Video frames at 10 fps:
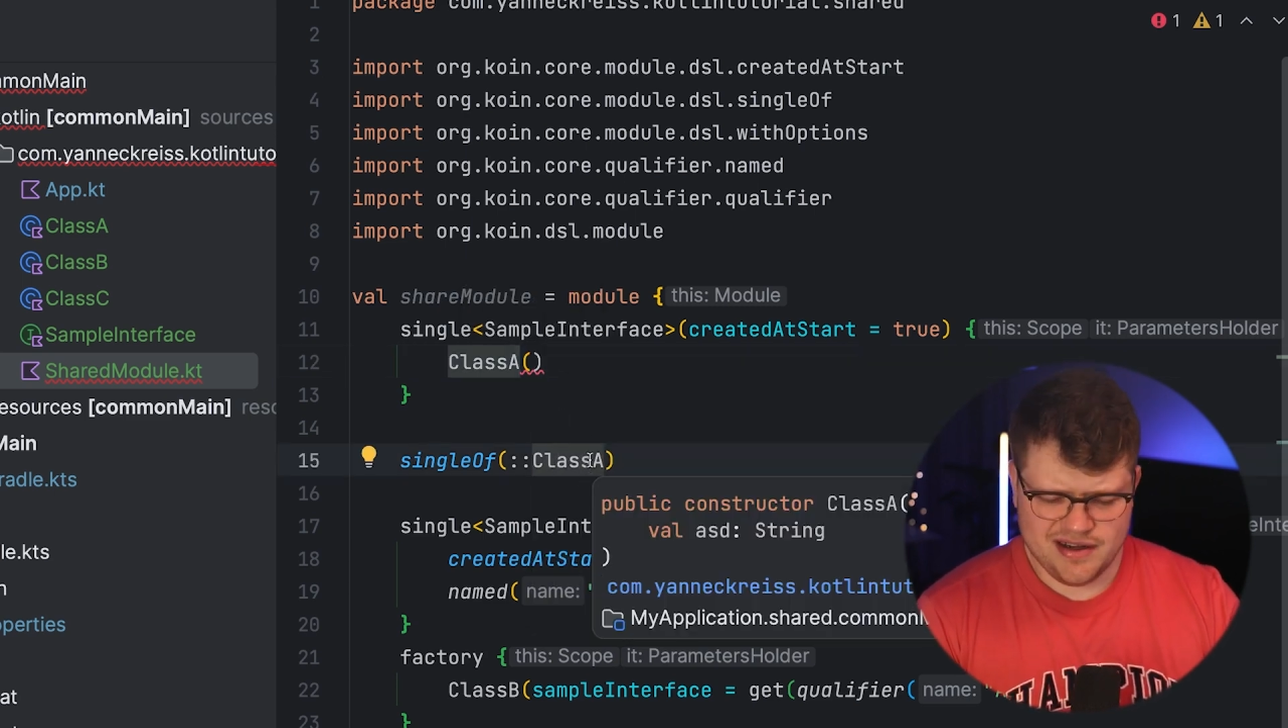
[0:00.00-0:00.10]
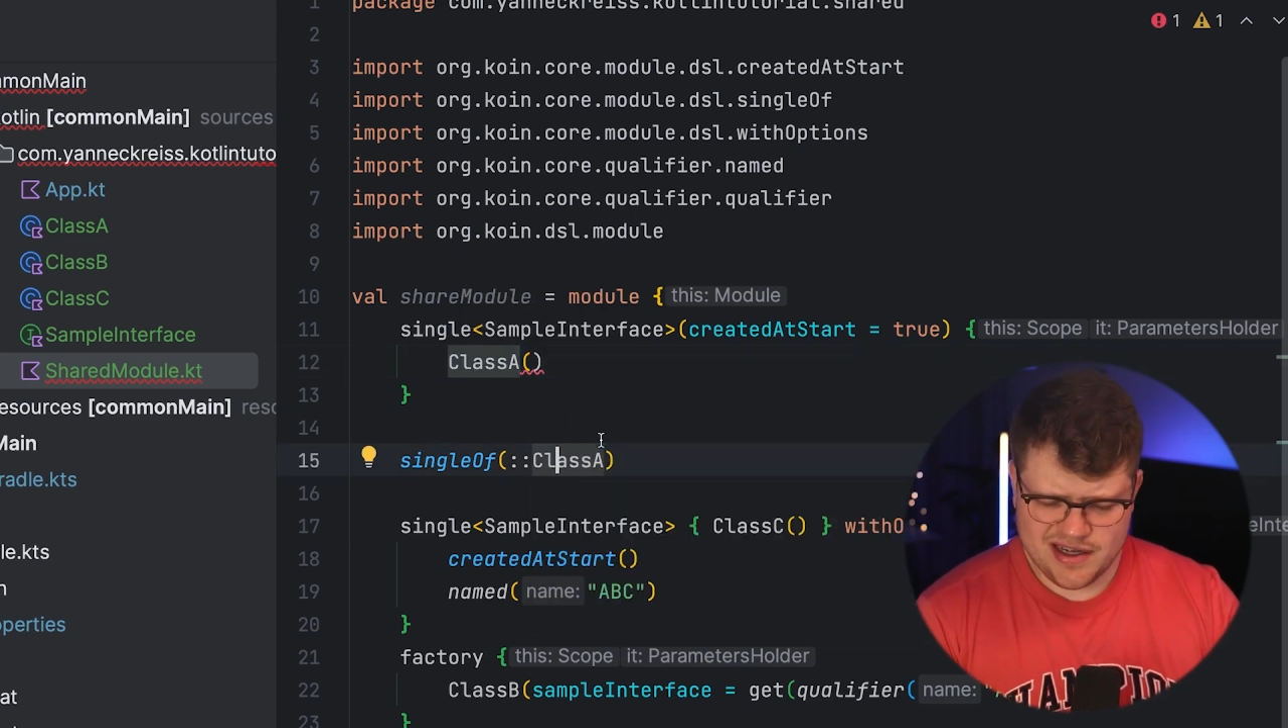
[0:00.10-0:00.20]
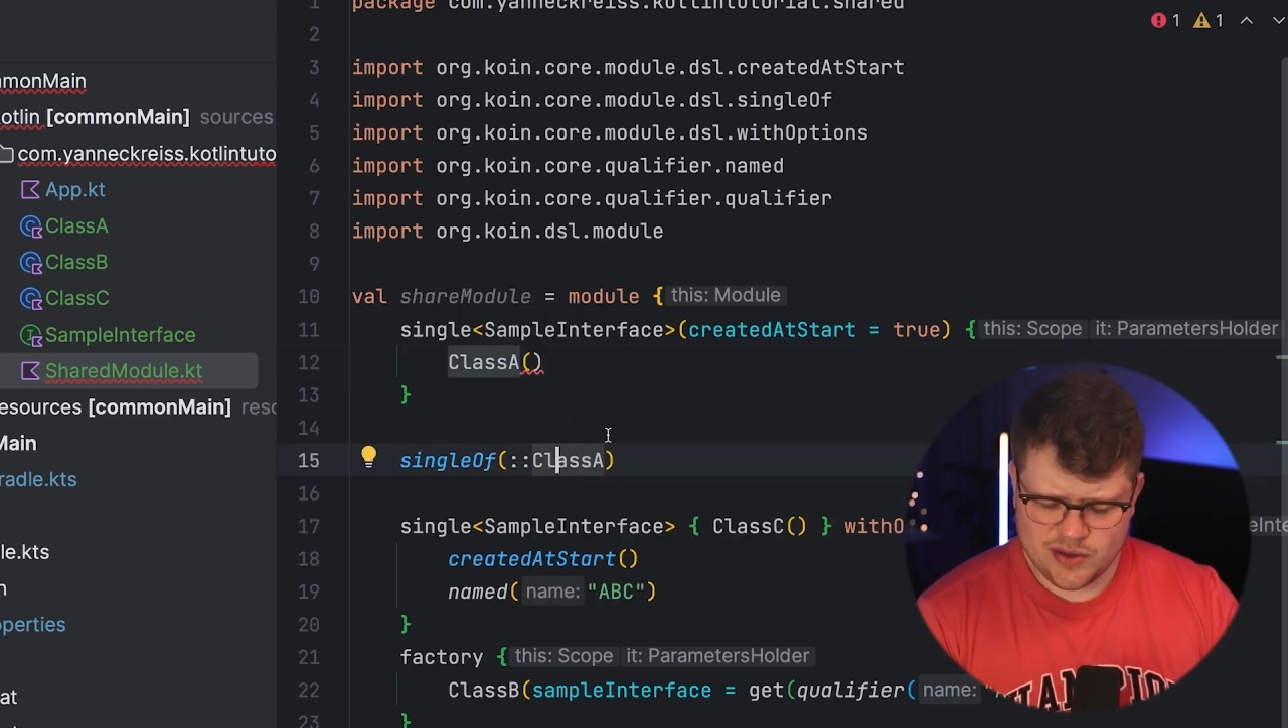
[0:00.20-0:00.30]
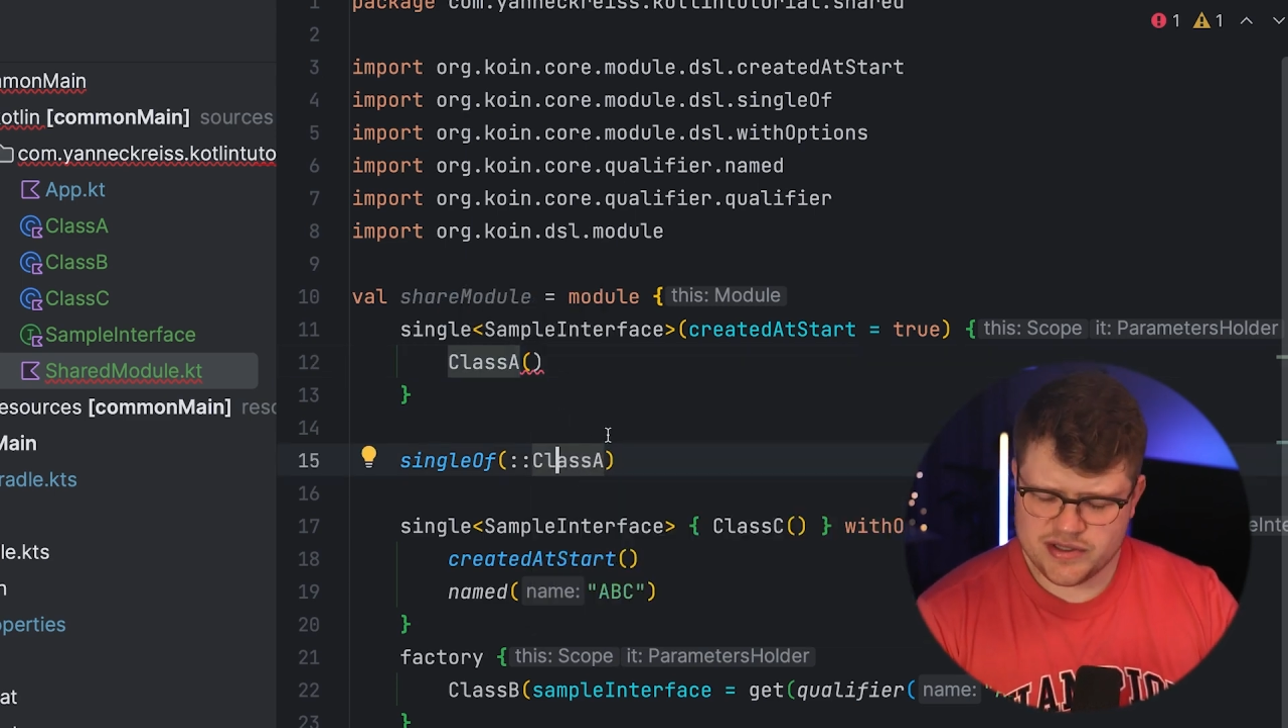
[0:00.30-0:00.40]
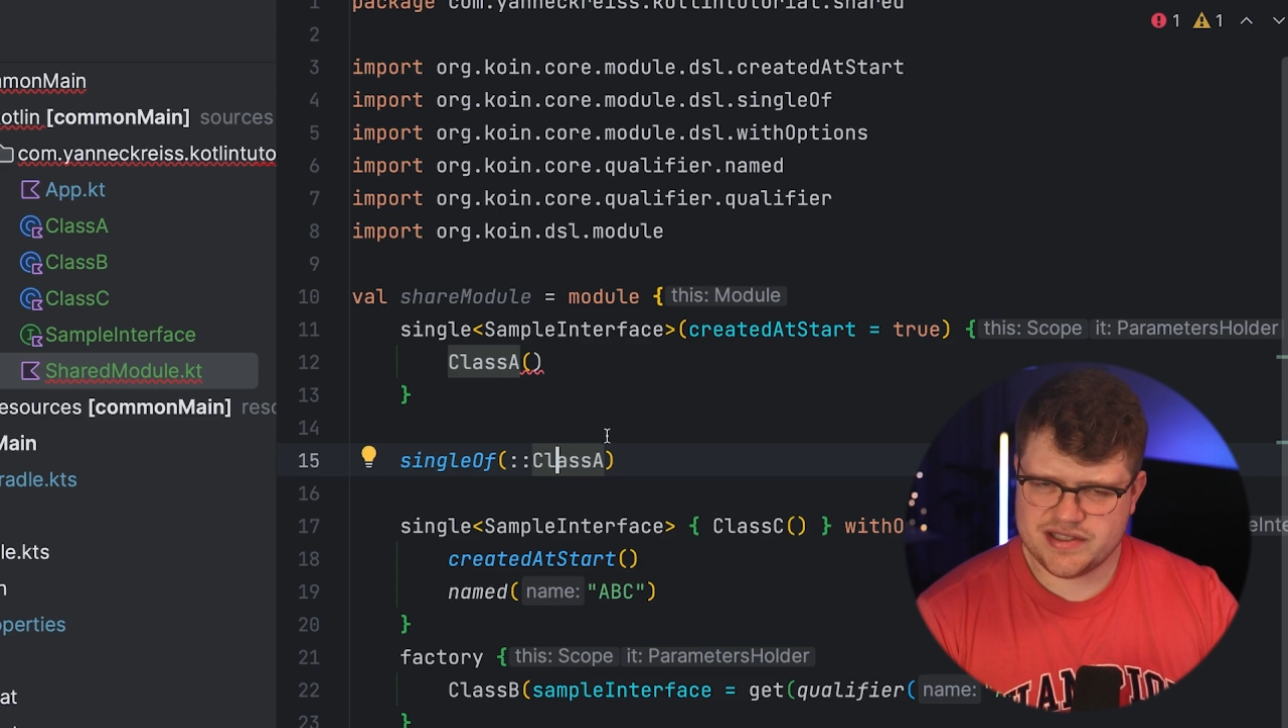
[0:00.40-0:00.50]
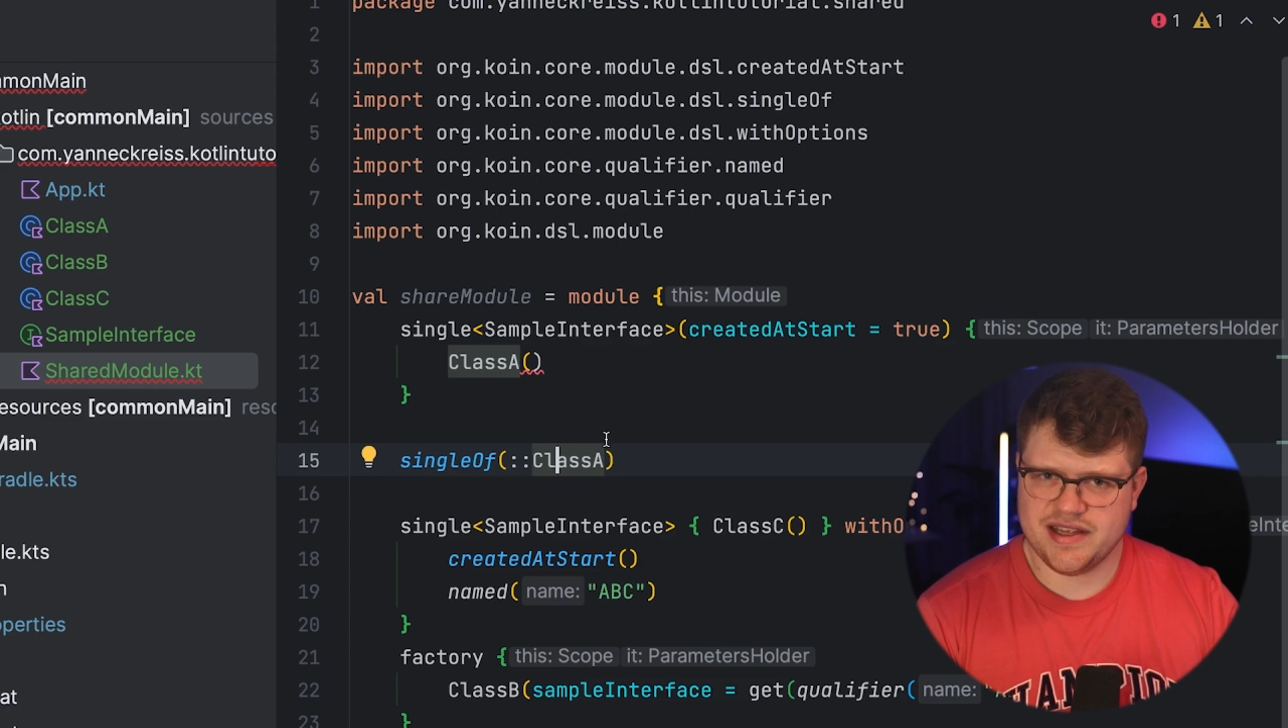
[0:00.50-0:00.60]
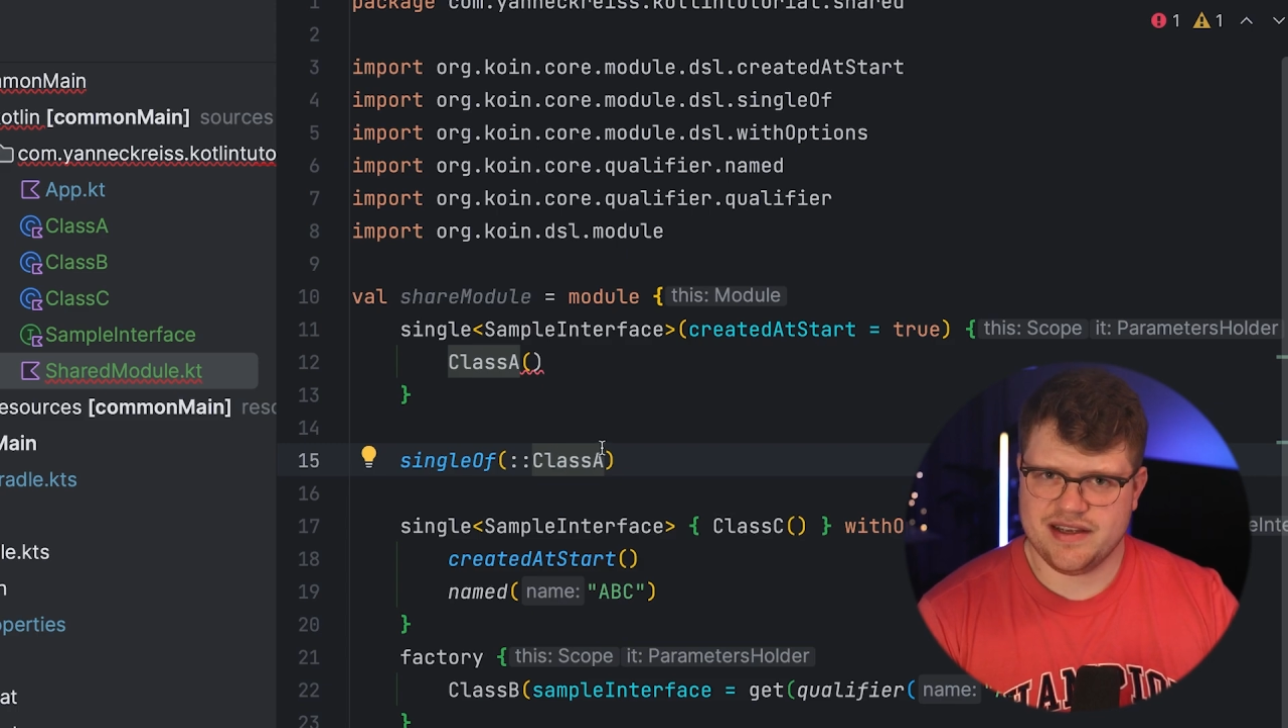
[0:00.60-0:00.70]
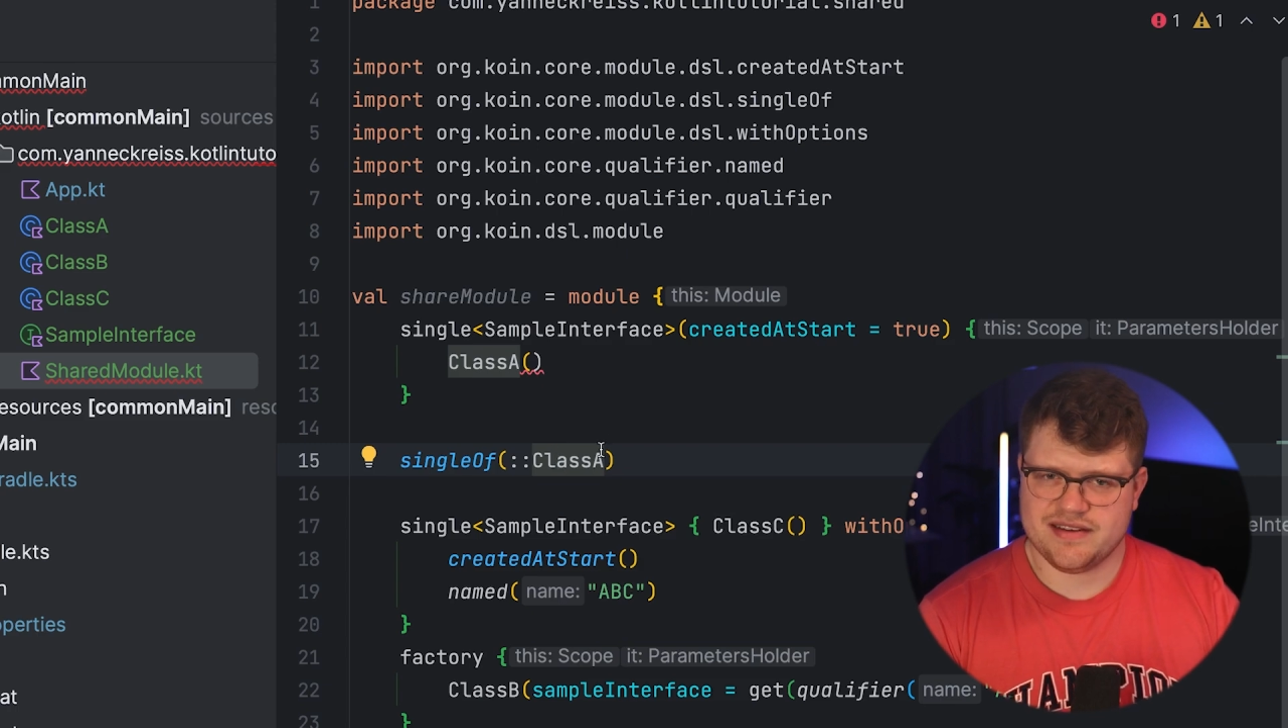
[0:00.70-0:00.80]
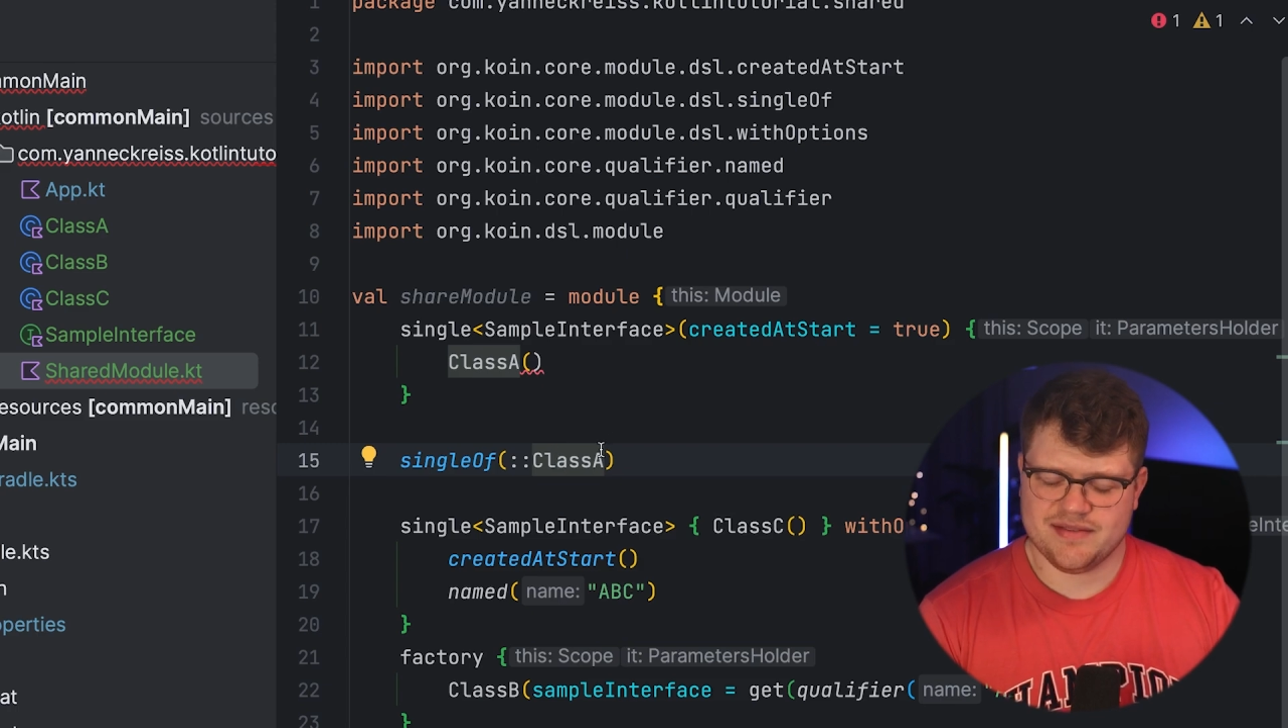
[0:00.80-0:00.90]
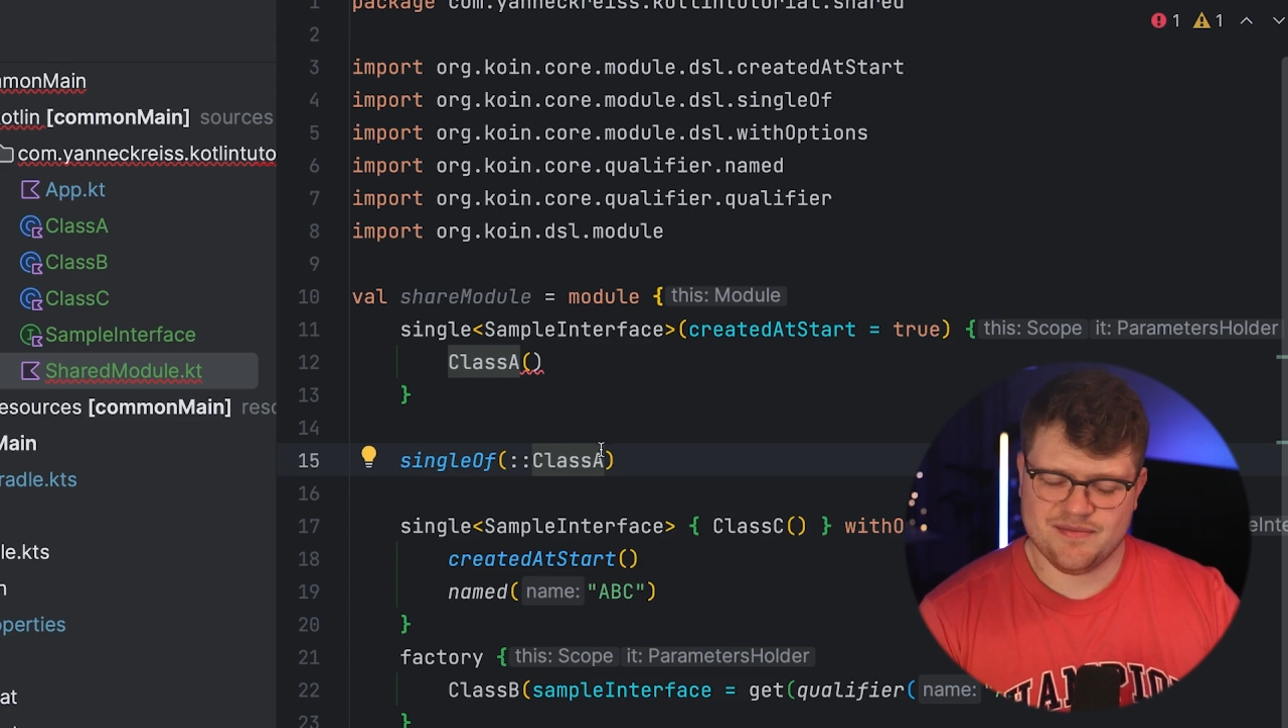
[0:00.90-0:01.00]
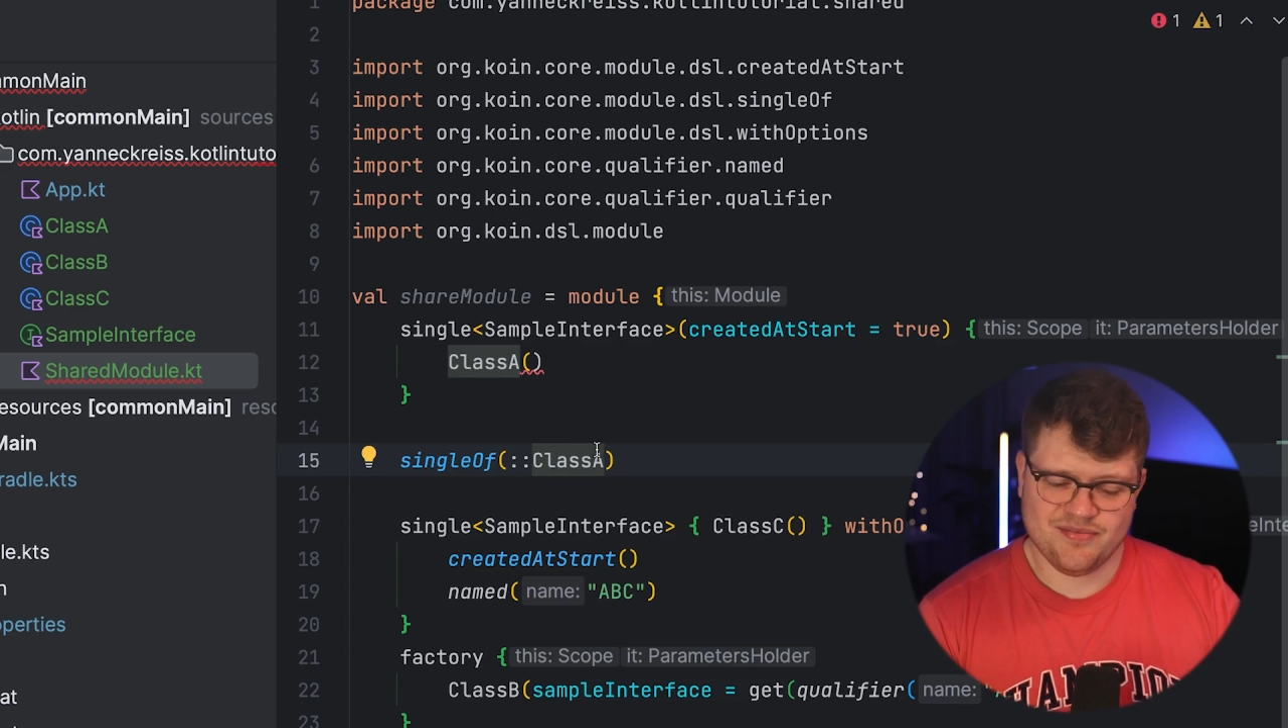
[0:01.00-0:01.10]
How is that?